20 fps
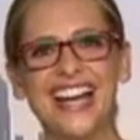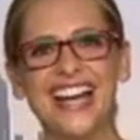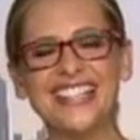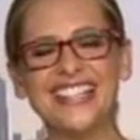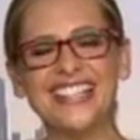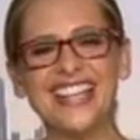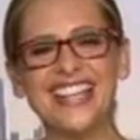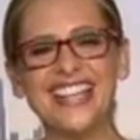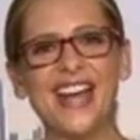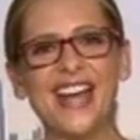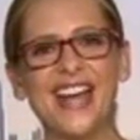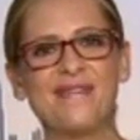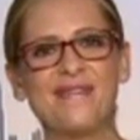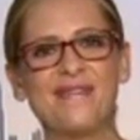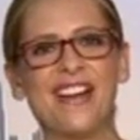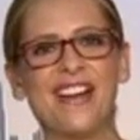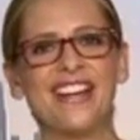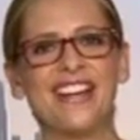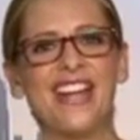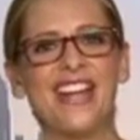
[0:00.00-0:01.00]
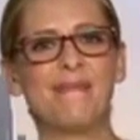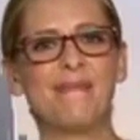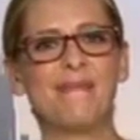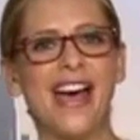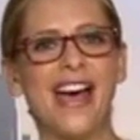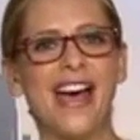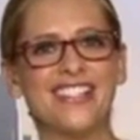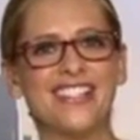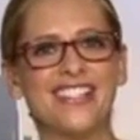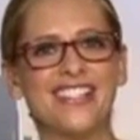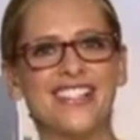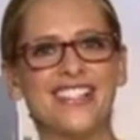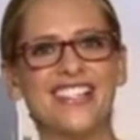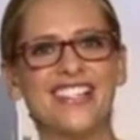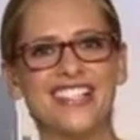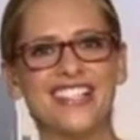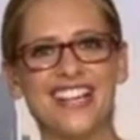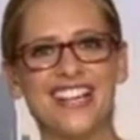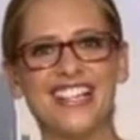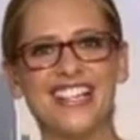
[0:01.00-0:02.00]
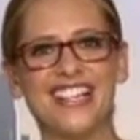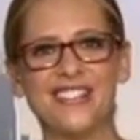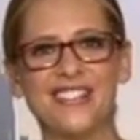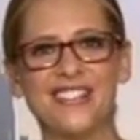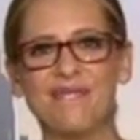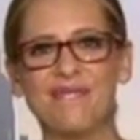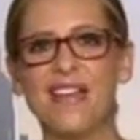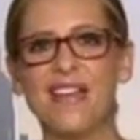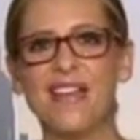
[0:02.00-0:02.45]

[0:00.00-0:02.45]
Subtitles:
Yes, I am an ambassador and judge.